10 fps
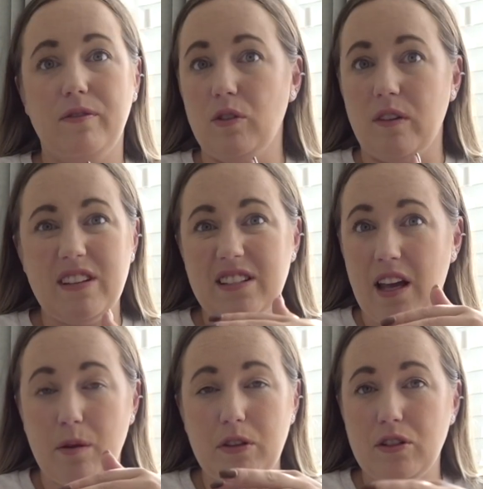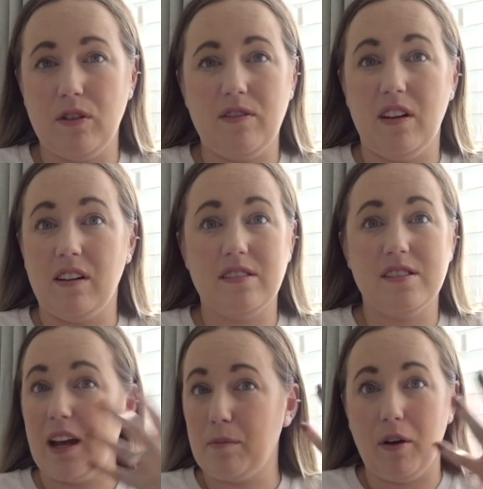not even a sandwich, not even like a
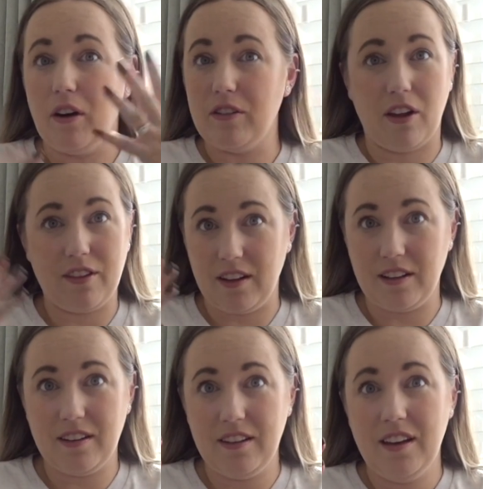snack bar, nothing.